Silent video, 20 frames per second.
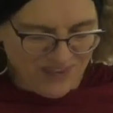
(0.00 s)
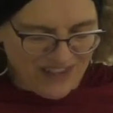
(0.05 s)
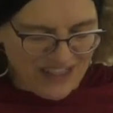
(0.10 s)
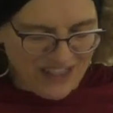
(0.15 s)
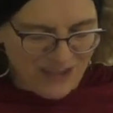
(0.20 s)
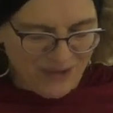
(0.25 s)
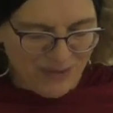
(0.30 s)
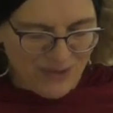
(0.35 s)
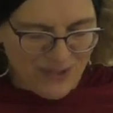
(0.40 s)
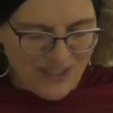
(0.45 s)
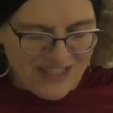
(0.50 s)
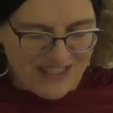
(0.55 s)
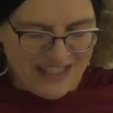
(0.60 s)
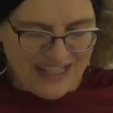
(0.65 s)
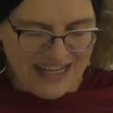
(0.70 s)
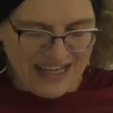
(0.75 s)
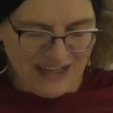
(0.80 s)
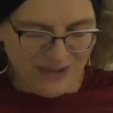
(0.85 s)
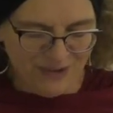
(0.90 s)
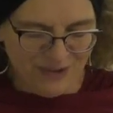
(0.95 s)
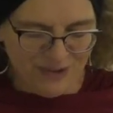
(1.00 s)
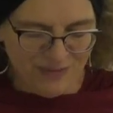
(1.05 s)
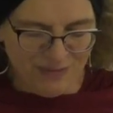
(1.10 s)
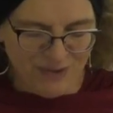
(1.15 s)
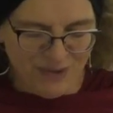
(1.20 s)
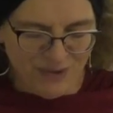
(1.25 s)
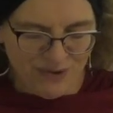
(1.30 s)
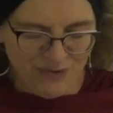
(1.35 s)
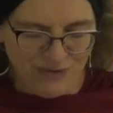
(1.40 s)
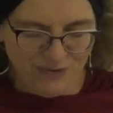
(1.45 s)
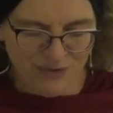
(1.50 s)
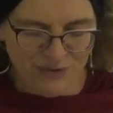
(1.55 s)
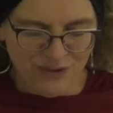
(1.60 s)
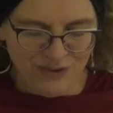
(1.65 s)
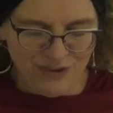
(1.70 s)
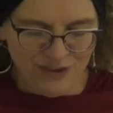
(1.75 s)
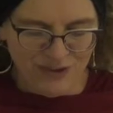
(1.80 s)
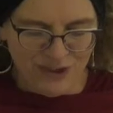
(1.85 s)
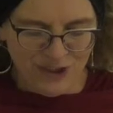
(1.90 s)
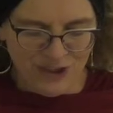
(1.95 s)
It was now a
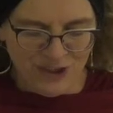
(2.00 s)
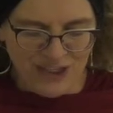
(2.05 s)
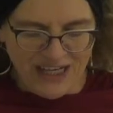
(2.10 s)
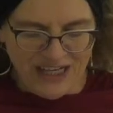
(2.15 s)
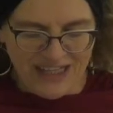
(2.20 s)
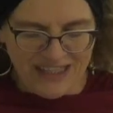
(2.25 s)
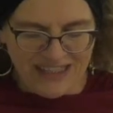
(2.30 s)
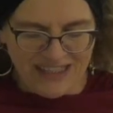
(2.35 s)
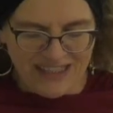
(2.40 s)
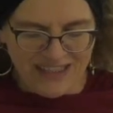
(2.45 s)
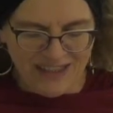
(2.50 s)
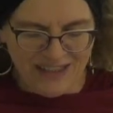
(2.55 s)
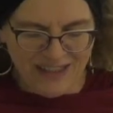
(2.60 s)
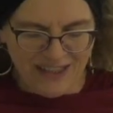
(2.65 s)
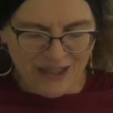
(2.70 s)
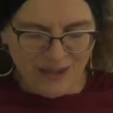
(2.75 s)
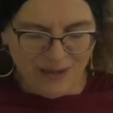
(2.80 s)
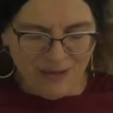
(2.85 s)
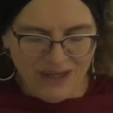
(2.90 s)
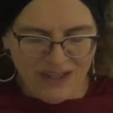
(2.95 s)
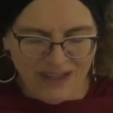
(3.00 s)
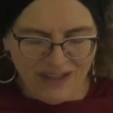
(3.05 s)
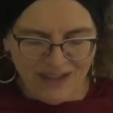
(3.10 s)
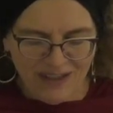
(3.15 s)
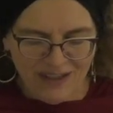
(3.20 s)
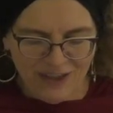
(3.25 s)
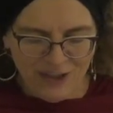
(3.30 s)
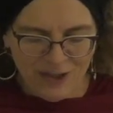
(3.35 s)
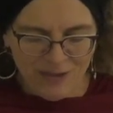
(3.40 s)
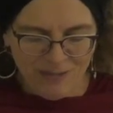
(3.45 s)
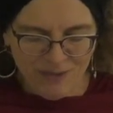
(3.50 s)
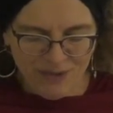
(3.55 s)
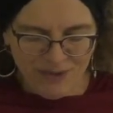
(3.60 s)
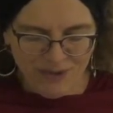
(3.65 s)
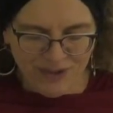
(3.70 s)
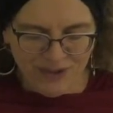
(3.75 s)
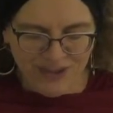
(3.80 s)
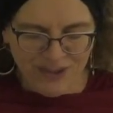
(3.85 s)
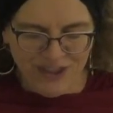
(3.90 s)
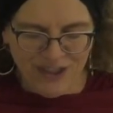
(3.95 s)
beautiful, shiny, quite large
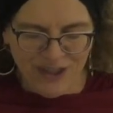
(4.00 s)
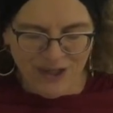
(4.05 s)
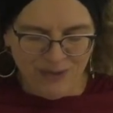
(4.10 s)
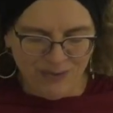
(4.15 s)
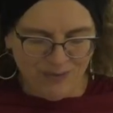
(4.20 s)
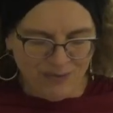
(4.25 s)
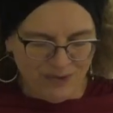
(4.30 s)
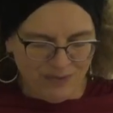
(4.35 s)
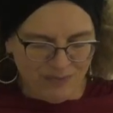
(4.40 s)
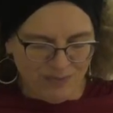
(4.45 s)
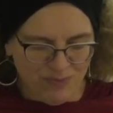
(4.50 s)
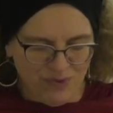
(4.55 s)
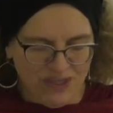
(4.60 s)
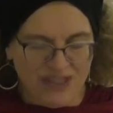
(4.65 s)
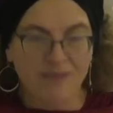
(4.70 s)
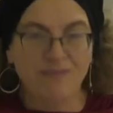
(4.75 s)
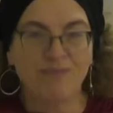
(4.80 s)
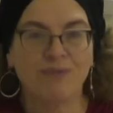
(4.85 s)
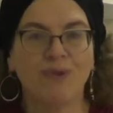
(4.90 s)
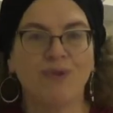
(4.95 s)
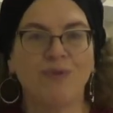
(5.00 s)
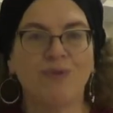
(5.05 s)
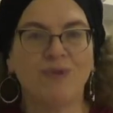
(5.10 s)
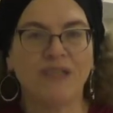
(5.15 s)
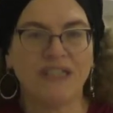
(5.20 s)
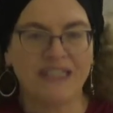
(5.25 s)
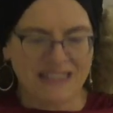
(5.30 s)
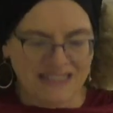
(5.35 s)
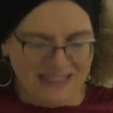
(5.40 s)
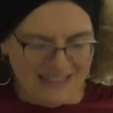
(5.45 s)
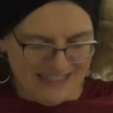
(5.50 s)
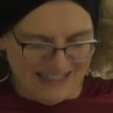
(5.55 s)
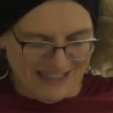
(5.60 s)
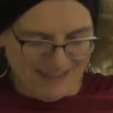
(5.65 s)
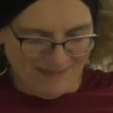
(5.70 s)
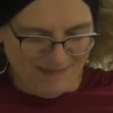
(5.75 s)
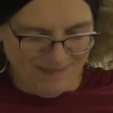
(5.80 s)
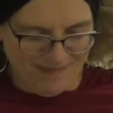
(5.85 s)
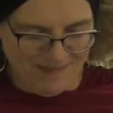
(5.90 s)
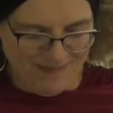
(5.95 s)
bird with bright blue wings
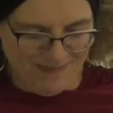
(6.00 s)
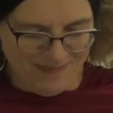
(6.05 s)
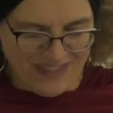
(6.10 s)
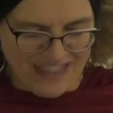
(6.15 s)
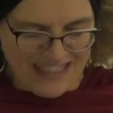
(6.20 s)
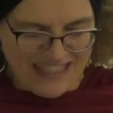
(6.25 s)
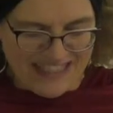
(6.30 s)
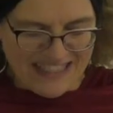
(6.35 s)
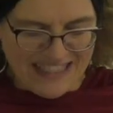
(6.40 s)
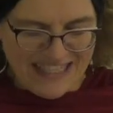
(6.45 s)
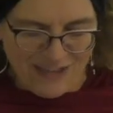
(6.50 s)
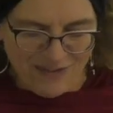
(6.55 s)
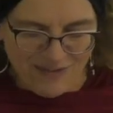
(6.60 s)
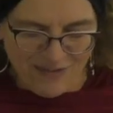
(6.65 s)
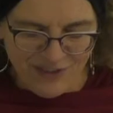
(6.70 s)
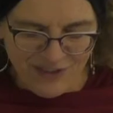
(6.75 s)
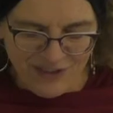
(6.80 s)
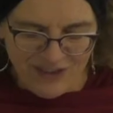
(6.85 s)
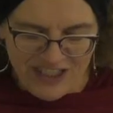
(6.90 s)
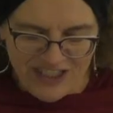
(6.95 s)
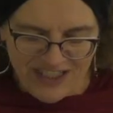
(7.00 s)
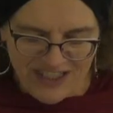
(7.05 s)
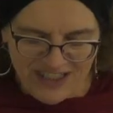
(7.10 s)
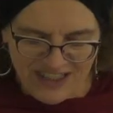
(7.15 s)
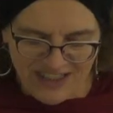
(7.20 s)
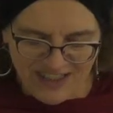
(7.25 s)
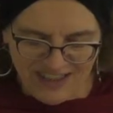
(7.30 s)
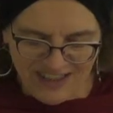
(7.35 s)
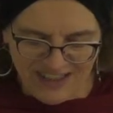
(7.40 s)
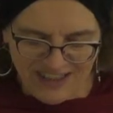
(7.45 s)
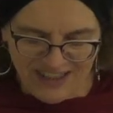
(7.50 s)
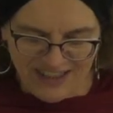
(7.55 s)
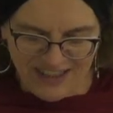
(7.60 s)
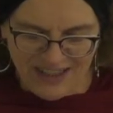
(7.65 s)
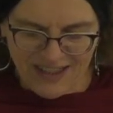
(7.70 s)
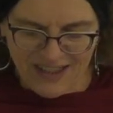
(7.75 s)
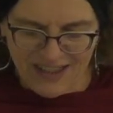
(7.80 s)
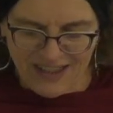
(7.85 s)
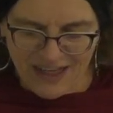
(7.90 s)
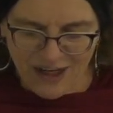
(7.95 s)
that sat very still
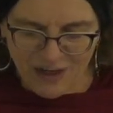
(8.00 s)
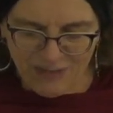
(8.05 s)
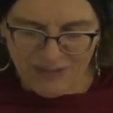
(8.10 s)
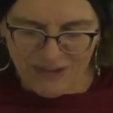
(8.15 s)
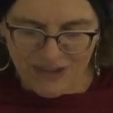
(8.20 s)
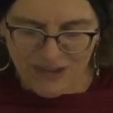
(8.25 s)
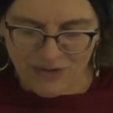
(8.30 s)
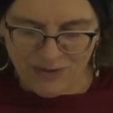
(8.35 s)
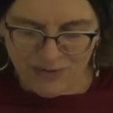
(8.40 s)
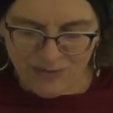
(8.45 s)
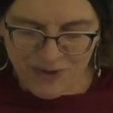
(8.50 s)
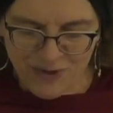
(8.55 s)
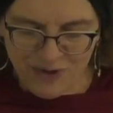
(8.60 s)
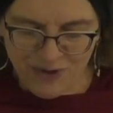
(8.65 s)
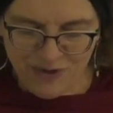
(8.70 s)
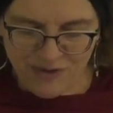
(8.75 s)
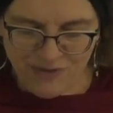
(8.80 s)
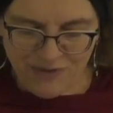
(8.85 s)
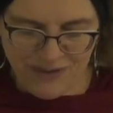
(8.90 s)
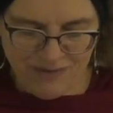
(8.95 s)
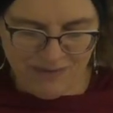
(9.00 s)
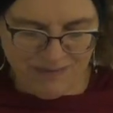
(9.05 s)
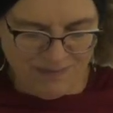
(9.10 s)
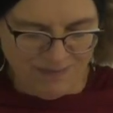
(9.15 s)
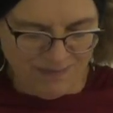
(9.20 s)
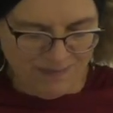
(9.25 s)
and allowed me to observe him.